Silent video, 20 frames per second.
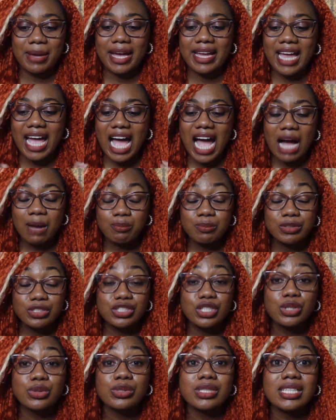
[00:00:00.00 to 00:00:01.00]
I
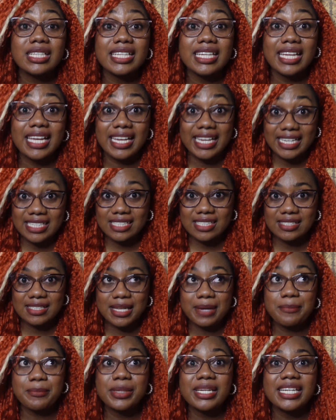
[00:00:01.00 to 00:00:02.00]
absolutely hated
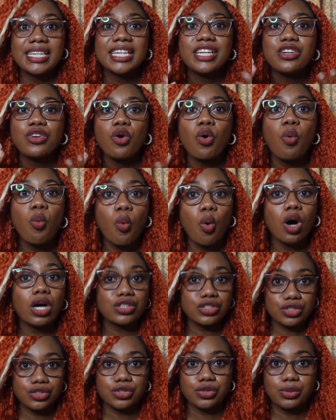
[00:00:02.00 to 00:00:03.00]
them, but I didn't know what
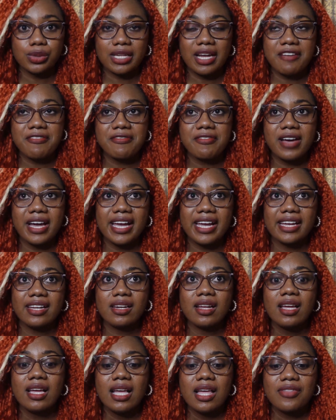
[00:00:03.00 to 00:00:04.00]
to do. And I find
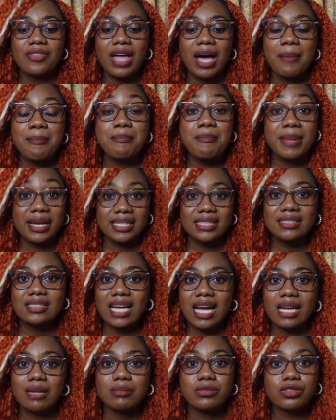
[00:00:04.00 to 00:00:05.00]
that many
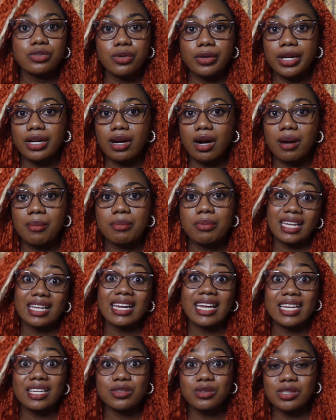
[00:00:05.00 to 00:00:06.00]
times growing up, and
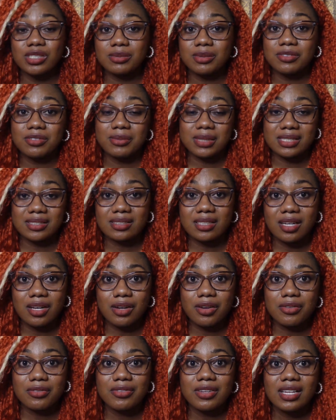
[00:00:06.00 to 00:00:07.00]
I can only speak for
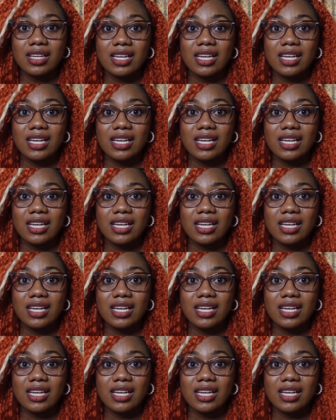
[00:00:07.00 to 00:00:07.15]
myself,